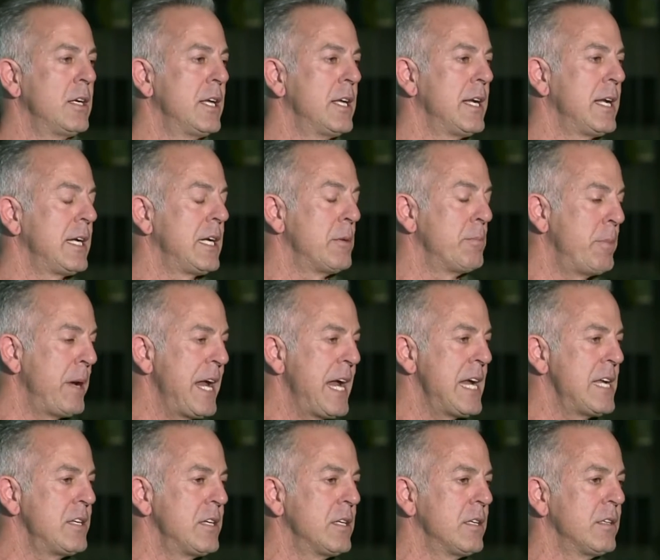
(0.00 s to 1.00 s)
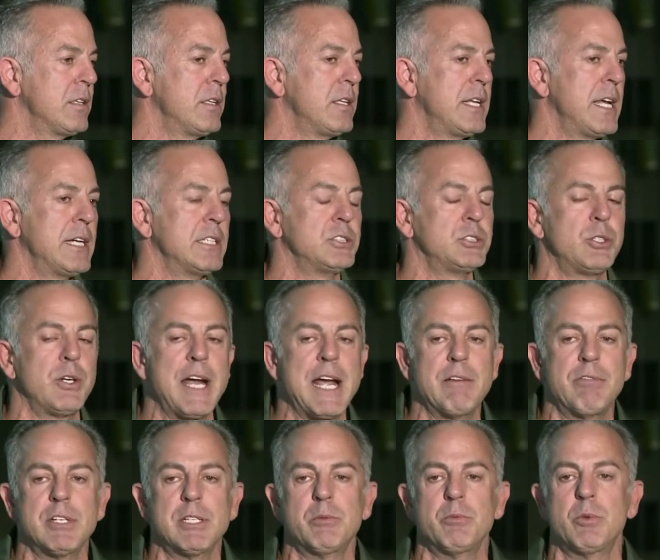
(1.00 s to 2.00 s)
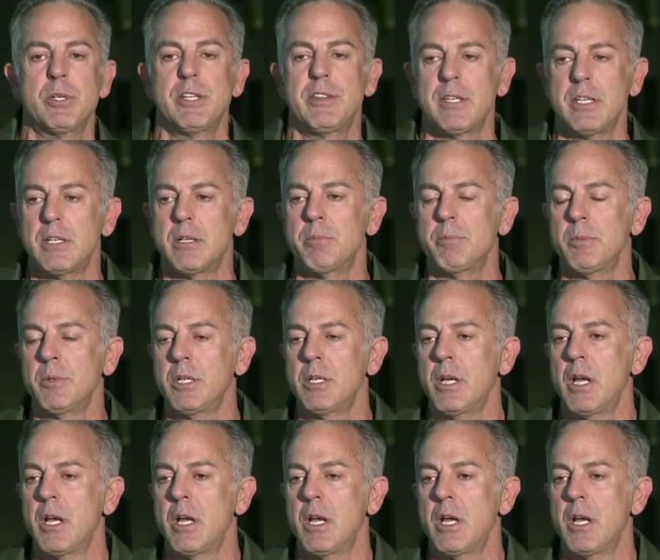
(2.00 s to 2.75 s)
in a companion that is traveling with him.